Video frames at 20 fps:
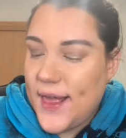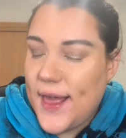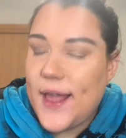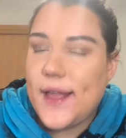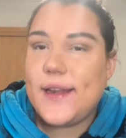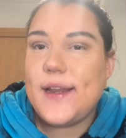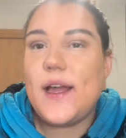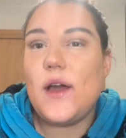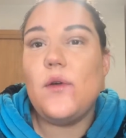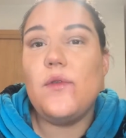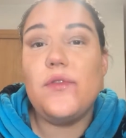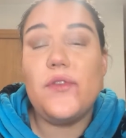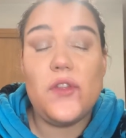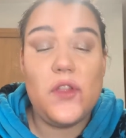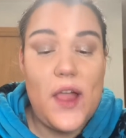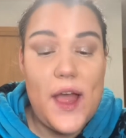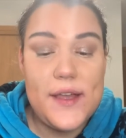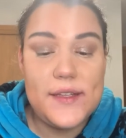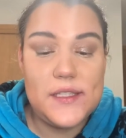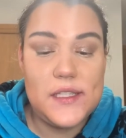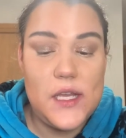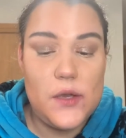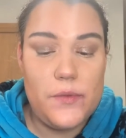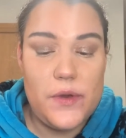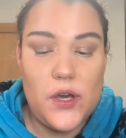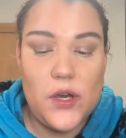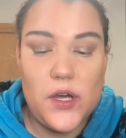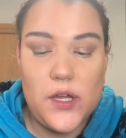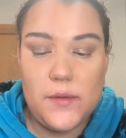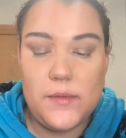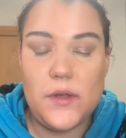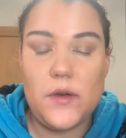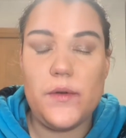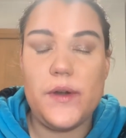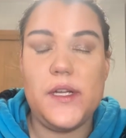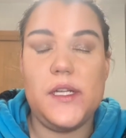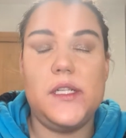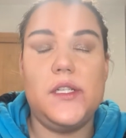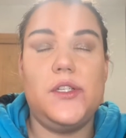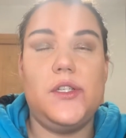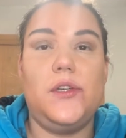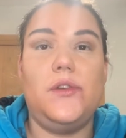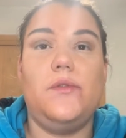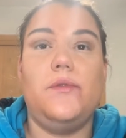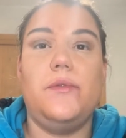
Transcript: And now the last thing we are going to be going into,